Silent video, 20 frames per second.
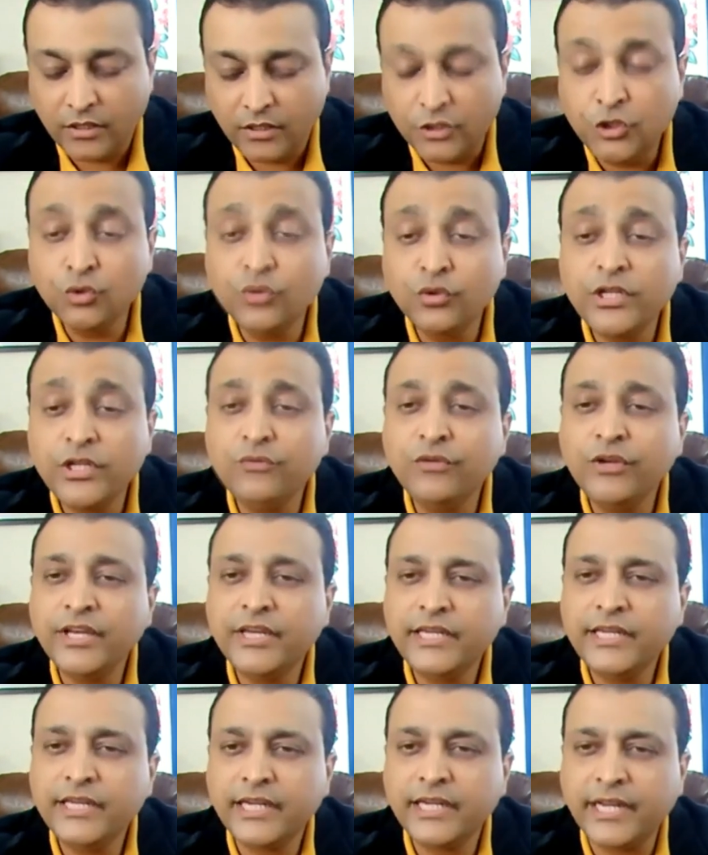
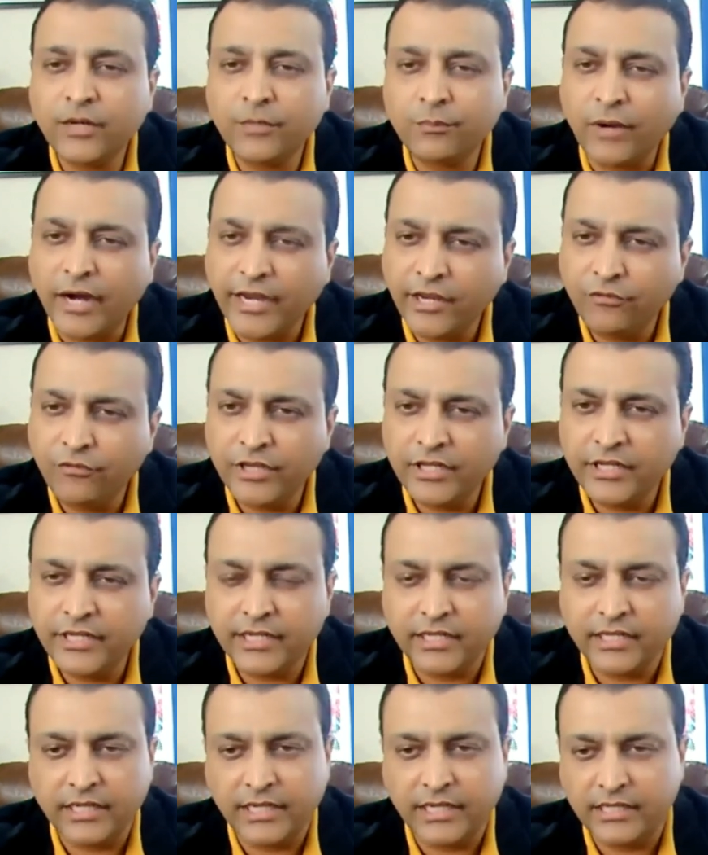univariate and
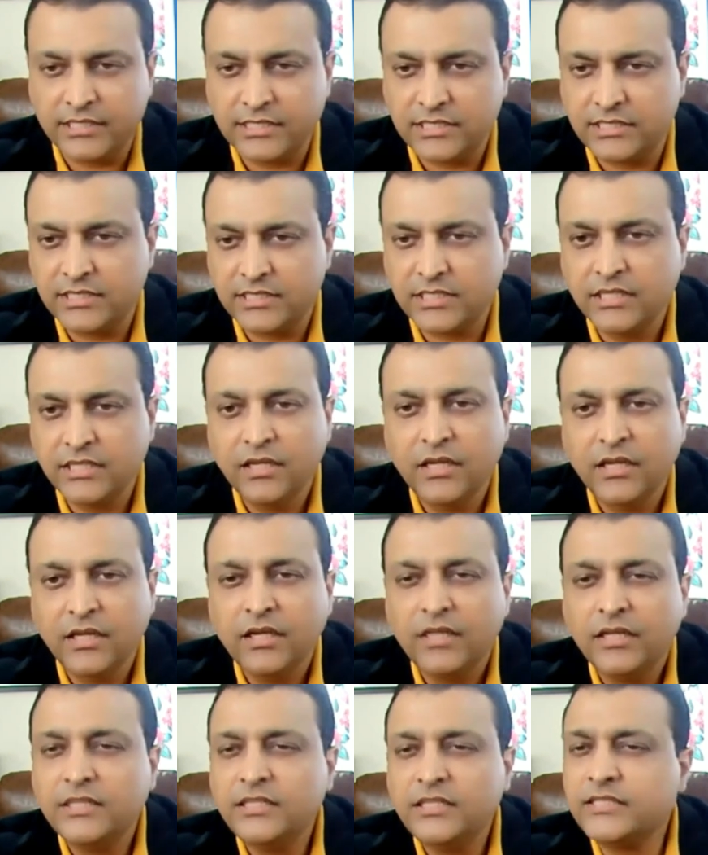bivariate analysis.
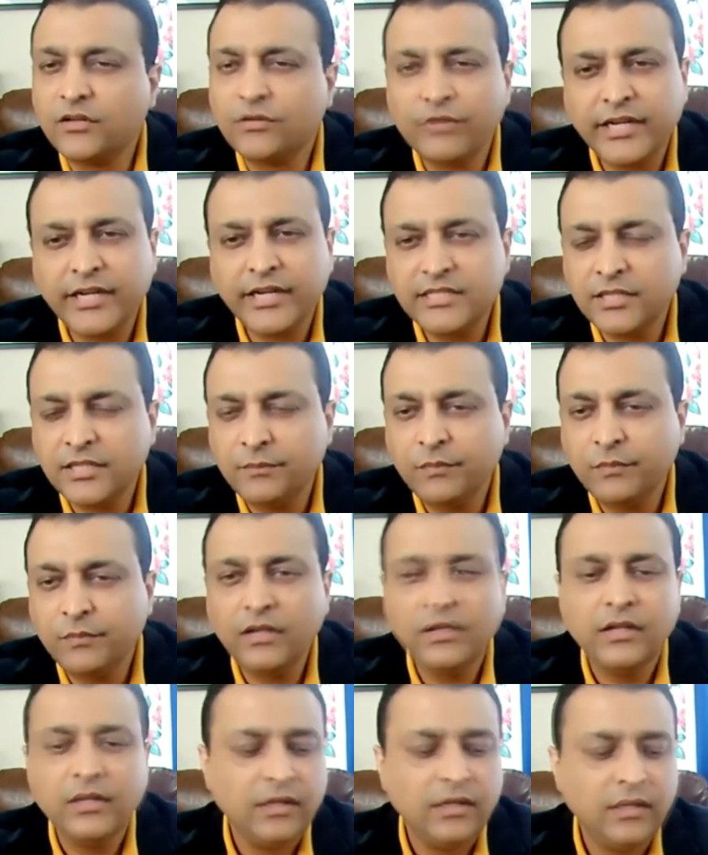These are very
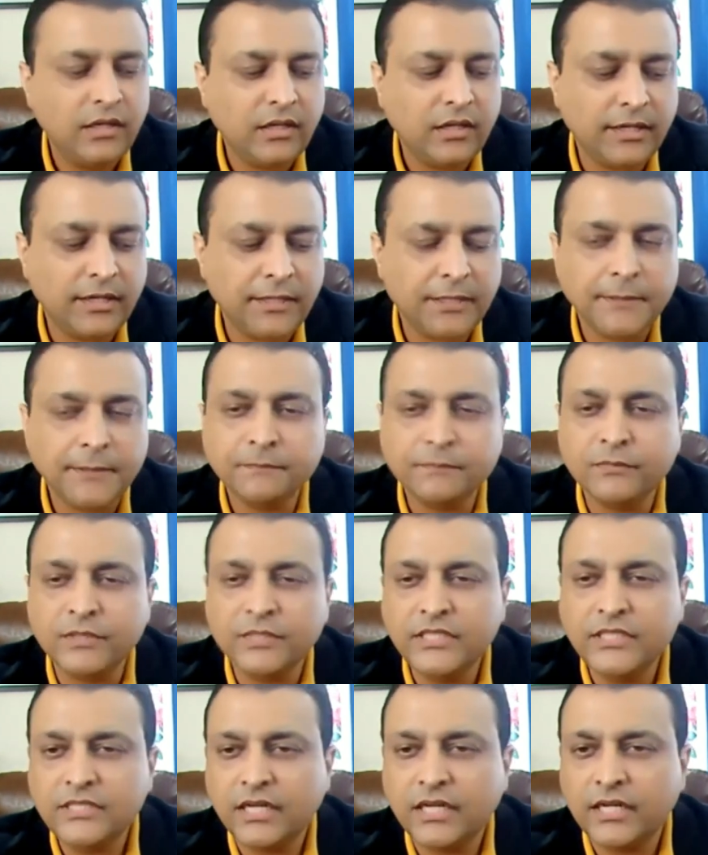simple.
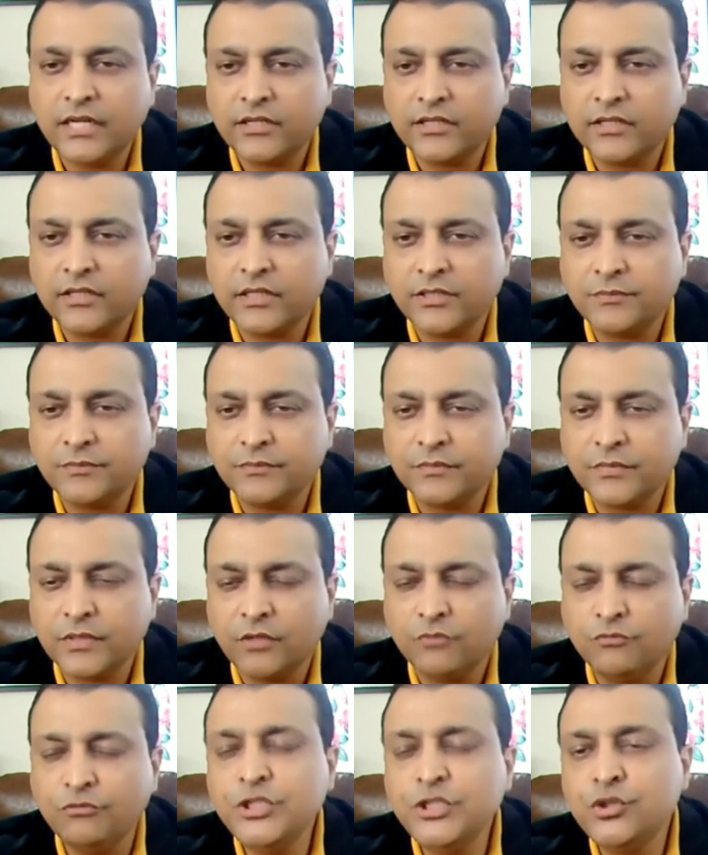These are
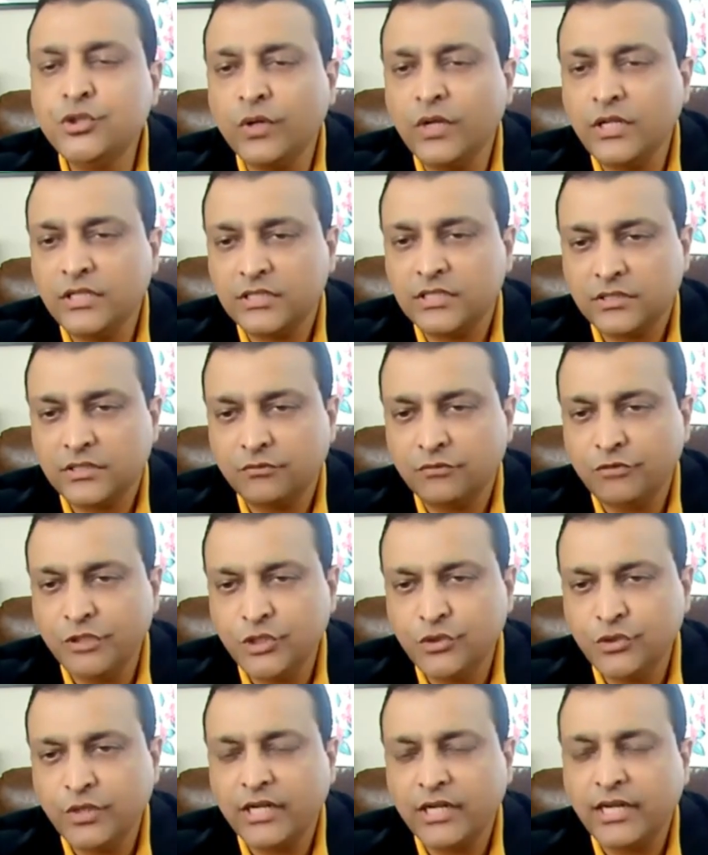
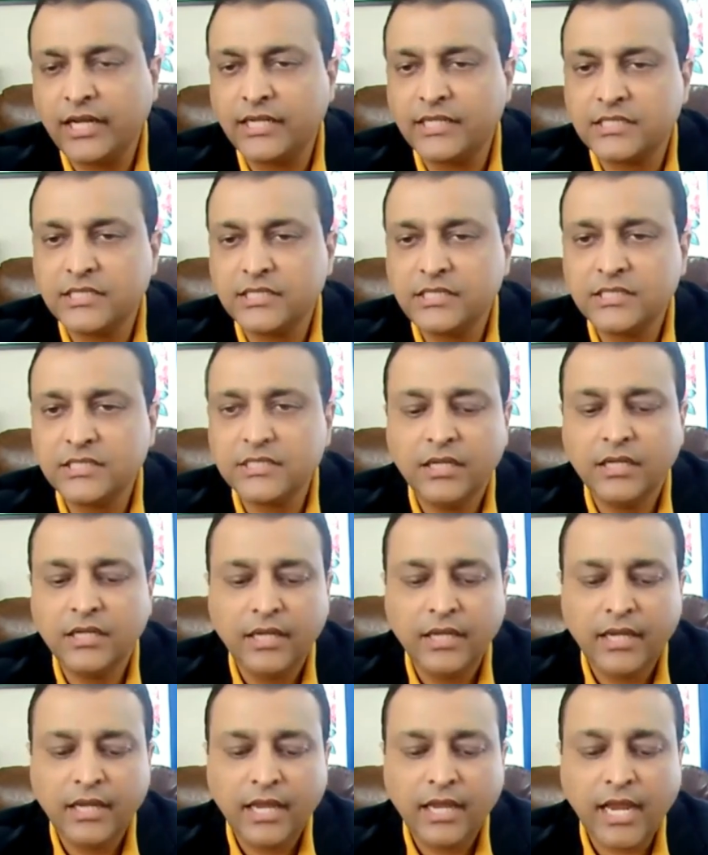visual analysis,
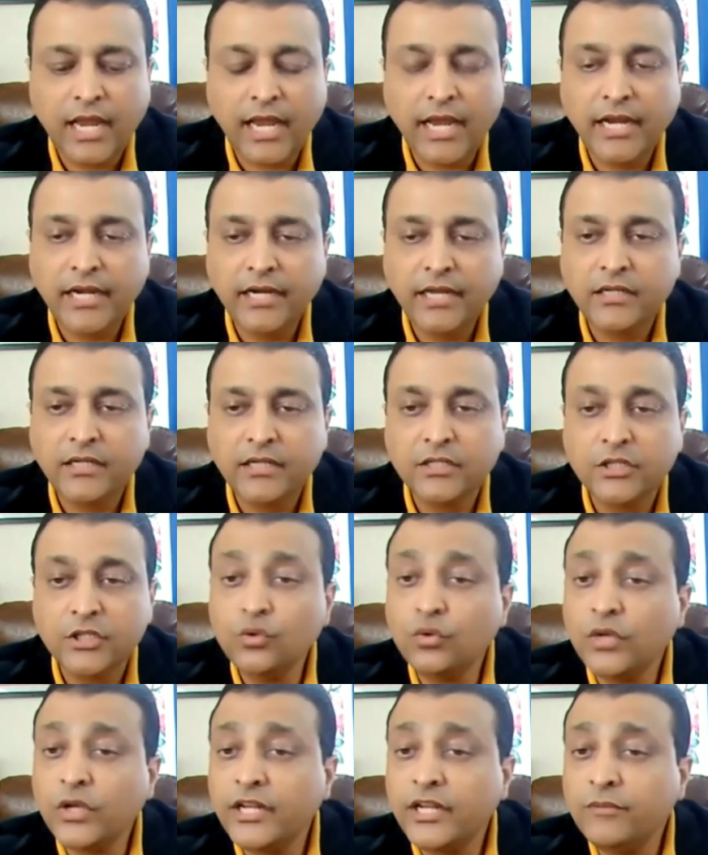and you
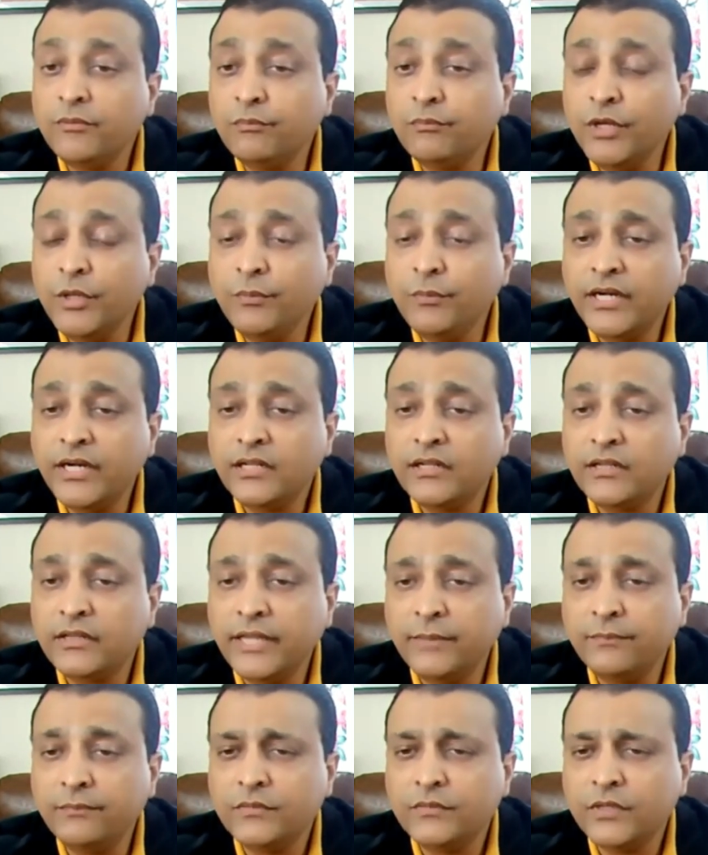can implement
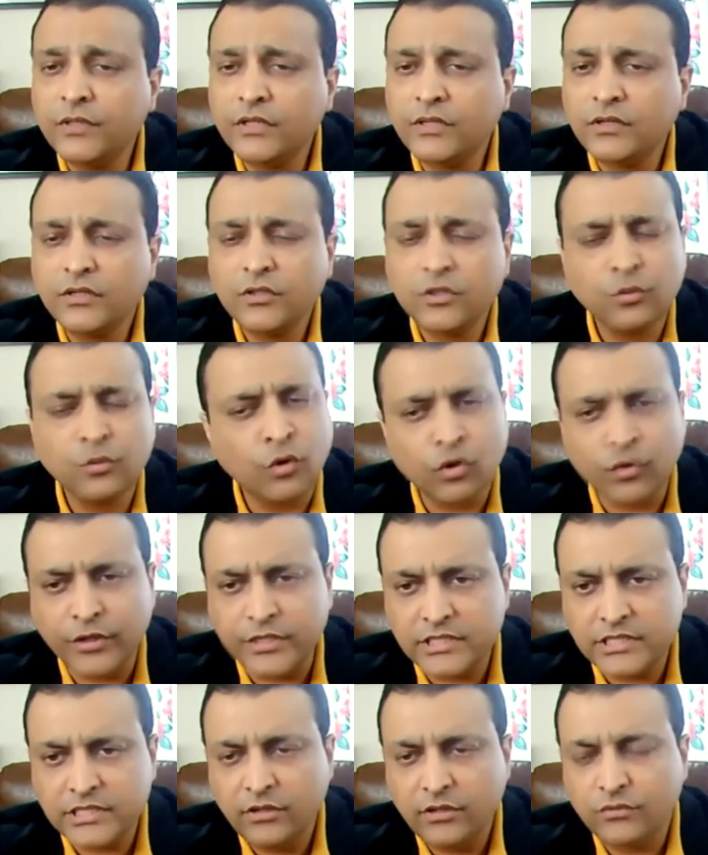them tomorrow
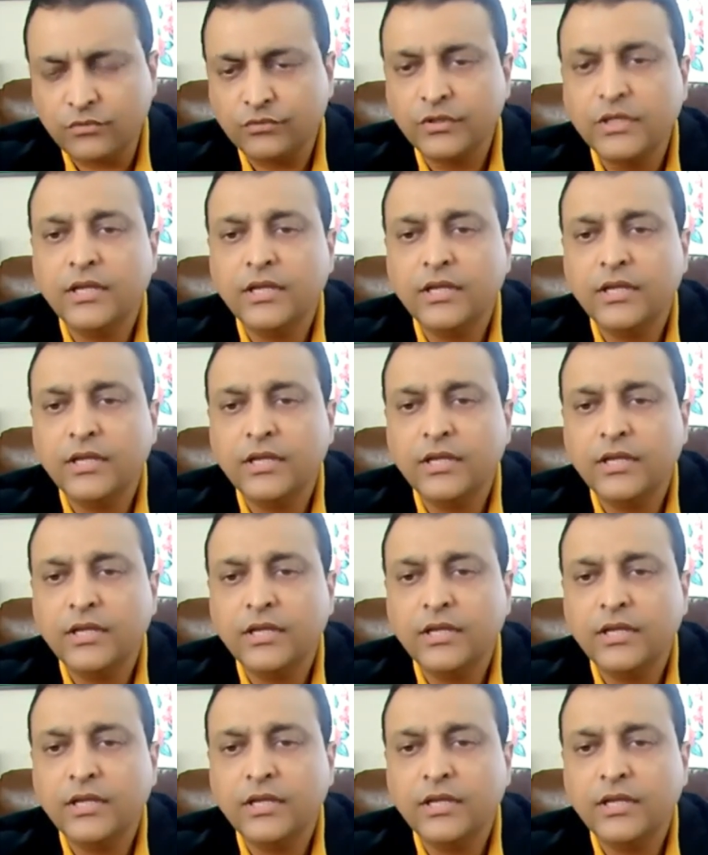itself.